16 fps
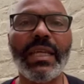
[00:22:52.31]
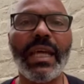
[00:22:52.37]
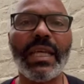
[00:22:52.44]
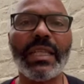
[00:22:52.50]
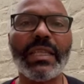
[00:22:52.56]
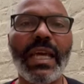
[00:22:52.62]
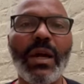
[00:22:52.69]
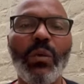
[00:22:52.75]

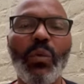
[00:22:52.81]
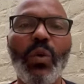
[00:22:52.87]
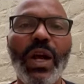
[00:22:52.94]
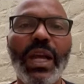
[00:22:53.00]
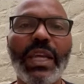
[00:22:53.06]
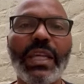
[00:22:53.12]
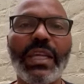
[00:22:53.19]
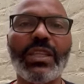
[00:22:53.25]
And that
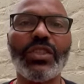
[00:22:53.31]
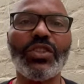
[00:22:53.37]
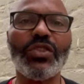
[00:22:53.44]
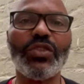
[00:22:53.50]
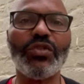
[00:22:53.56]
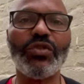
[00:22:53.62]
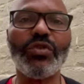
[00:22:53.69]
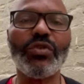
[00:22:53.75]
way
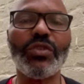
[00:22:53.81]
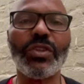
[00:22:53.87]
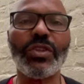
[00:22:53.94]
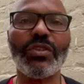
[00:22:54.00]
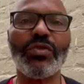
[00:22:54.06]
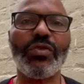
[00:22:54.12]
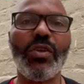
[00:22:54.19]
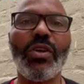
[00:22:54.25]
is through the
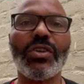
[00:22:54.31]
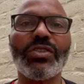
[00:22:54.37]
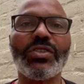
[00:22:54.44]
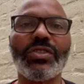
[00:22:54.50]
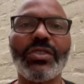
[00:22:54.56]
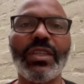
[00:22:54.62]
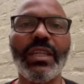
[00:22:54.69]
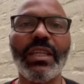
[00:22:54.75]

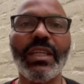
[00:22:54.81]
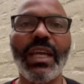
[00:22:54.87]
cross.